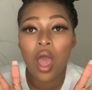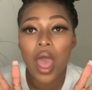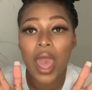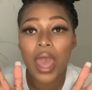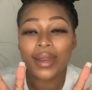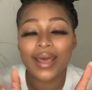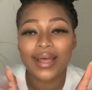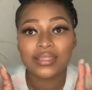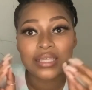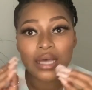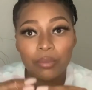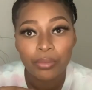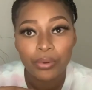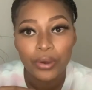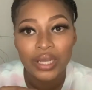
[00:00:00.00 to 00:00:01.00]
And at
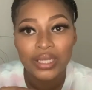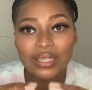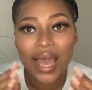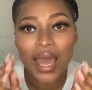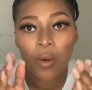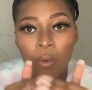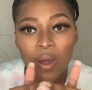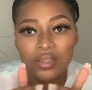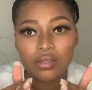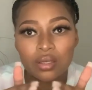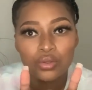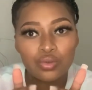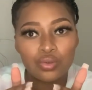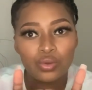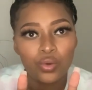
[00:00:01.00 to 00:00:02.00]
some point, I
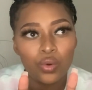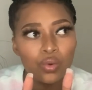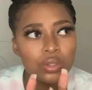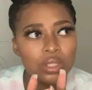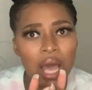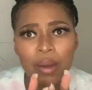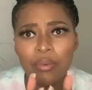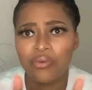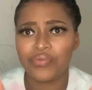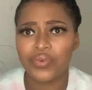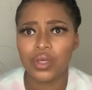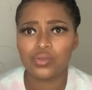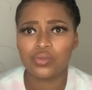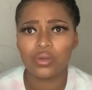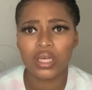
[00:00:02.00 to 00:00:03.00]
wanted to know what
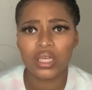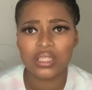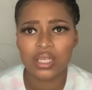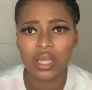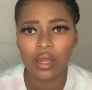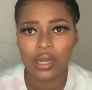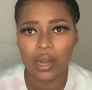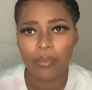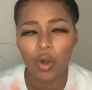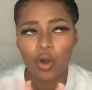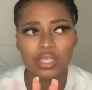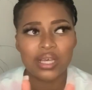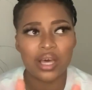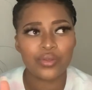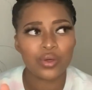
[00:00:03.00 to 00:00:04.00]
happened to Genzenya,
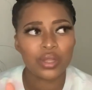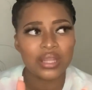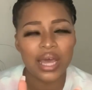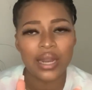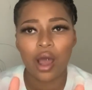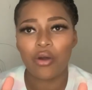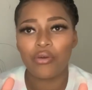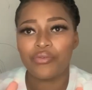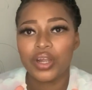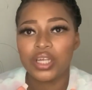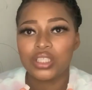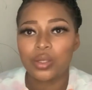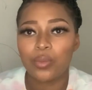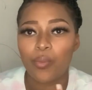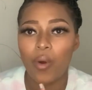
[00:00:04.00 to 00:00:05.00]
because I thought that our
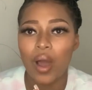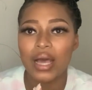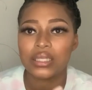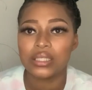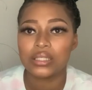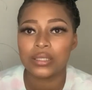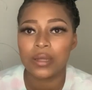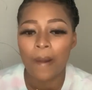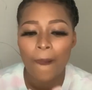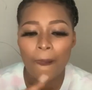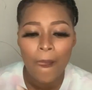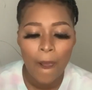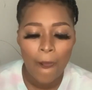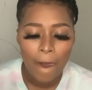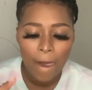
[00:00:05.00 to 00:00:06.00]
friendship was
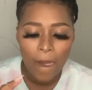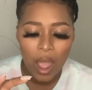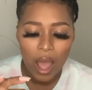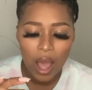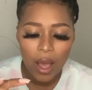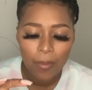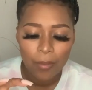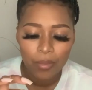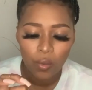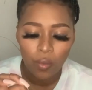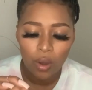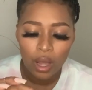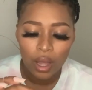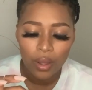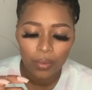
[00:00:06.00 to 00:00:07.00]

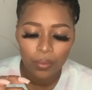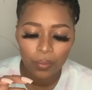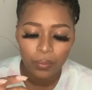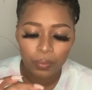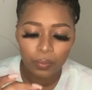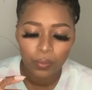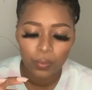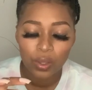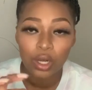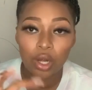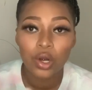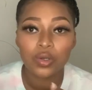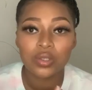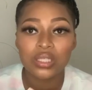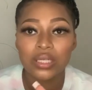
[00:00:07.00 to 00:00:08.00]
were
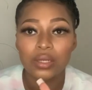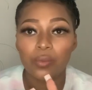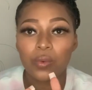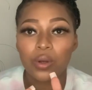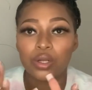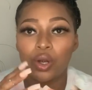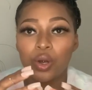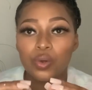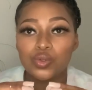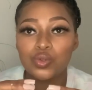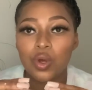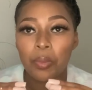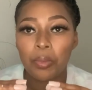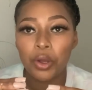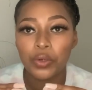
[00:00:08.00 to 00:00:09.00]
close
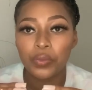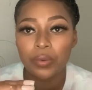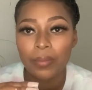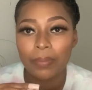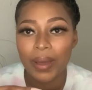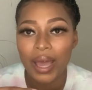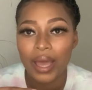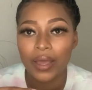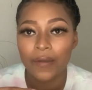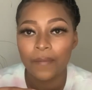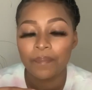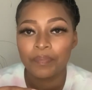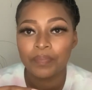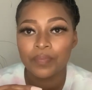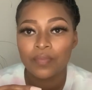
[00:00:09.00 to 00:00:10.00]
to a point whereby
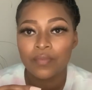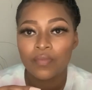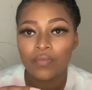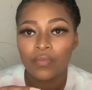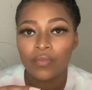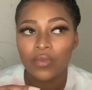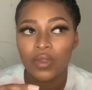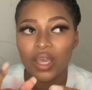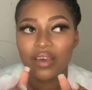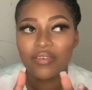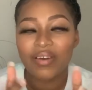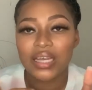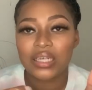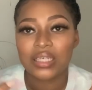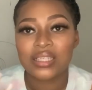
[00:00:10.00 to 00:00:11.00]
if
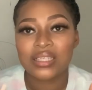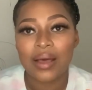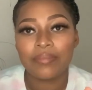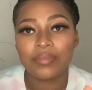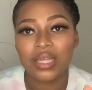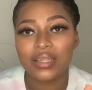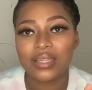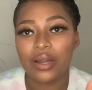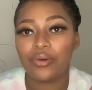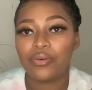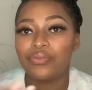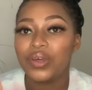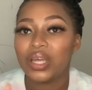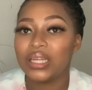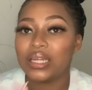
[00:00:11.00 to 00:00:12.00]
I did something that
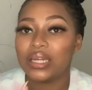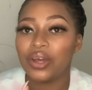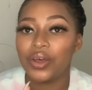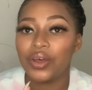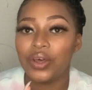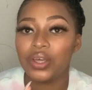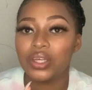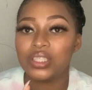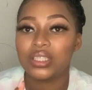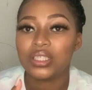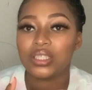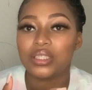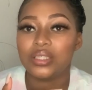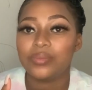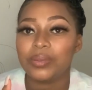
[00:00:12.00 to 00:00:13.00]
offended her,
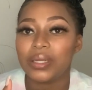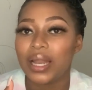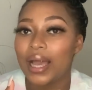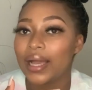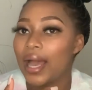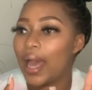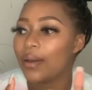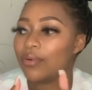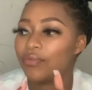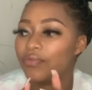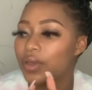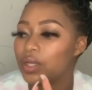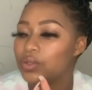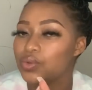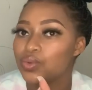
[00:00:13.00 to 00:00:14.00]
she'd be like, I won't
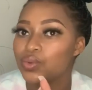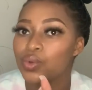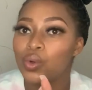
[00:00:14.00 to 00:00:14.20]
fail to.